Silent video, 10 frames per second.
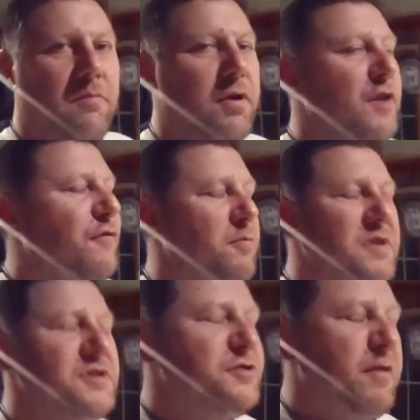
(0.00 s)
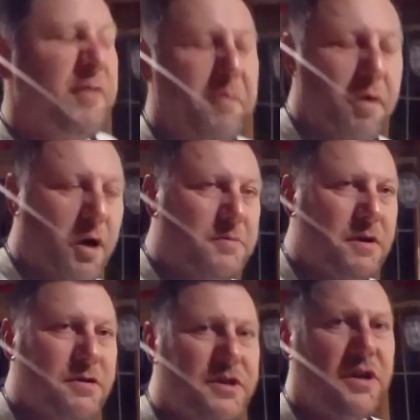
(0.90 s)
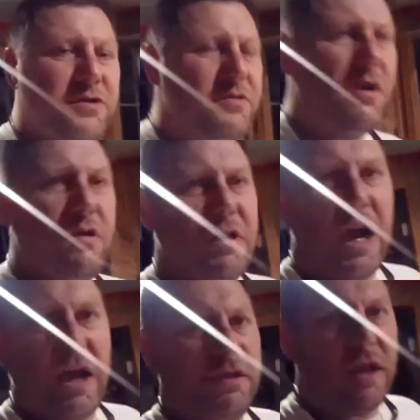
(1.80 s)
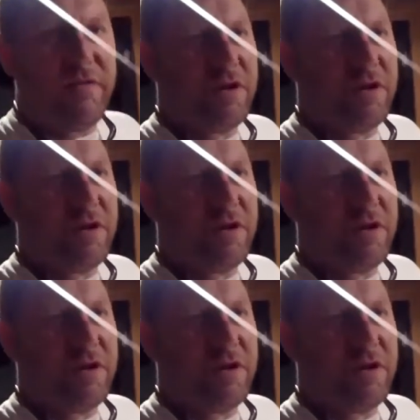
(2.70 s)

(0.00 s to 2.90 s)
Beautiful Mrs. Thrifty Brewer comes out and she goes, "Oh, I love